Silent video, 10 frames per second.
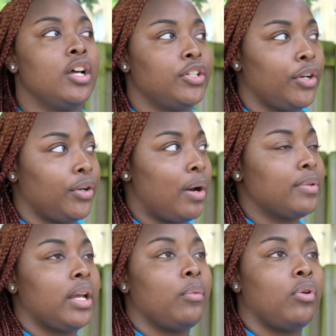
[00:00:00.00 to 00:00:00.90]
So I
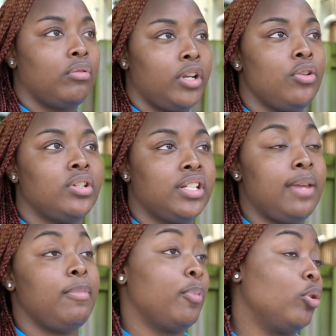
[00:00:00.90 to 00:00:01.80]
was like, well, can you just
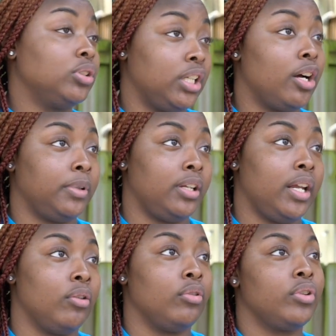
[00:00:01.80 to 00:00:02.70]
keep me posted up to
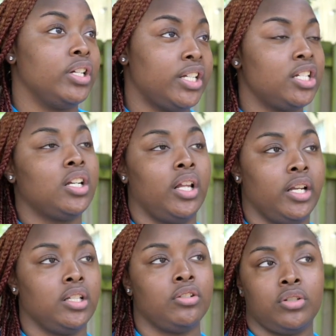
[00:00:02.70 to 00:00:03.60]
date on the orientation
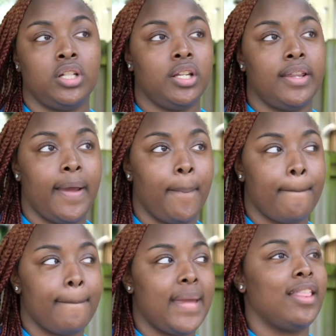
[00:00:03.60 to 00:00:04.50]
classes? So she did that,
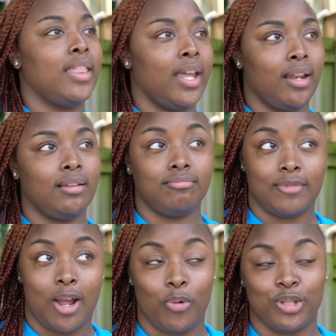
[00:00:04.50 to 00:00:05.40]
and then
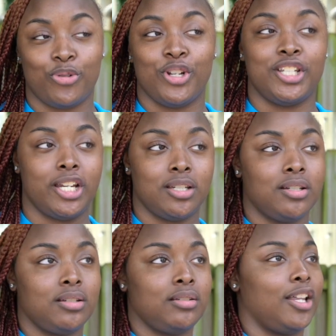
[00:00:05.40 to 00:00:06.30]
I went to
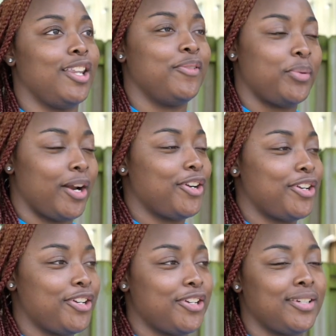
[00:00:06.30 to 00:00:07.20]
orientation. I loved what I
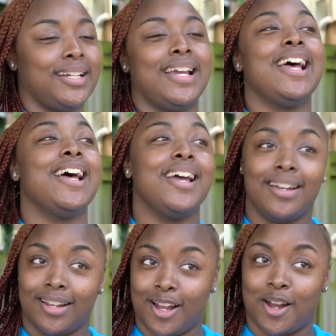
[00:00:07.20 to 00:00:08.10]
heard.
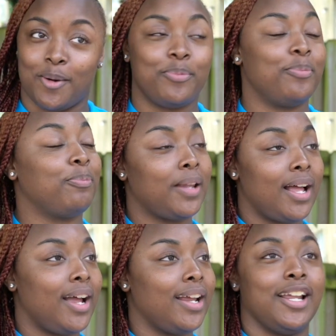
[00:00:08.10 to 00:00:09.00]
I
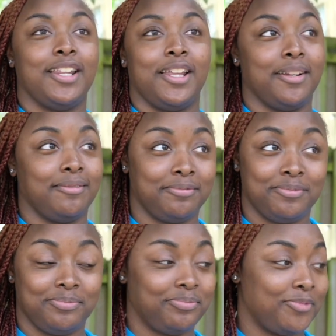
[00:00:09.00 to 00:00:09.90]
applied, and then
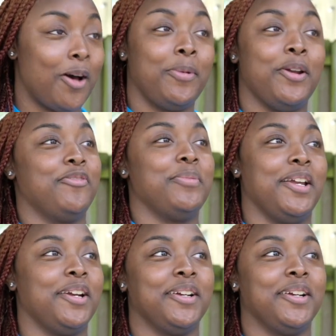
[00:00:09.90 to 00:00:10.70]
uphill from there.